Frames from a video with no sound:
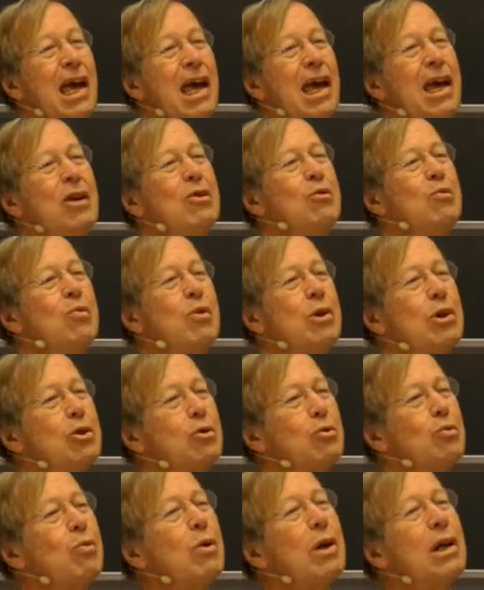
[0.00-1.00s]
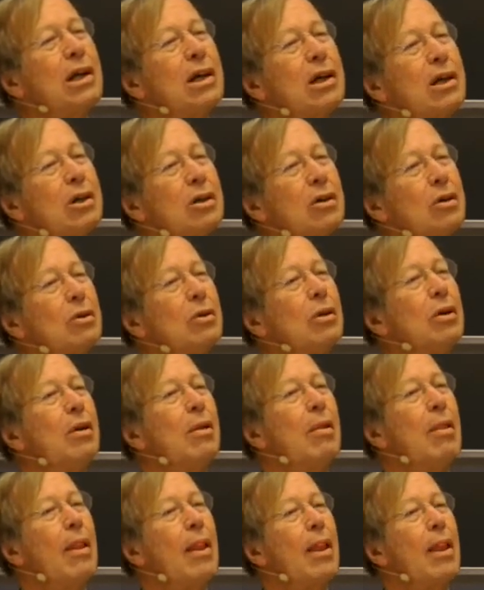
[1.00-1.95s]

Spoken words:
in which ridicule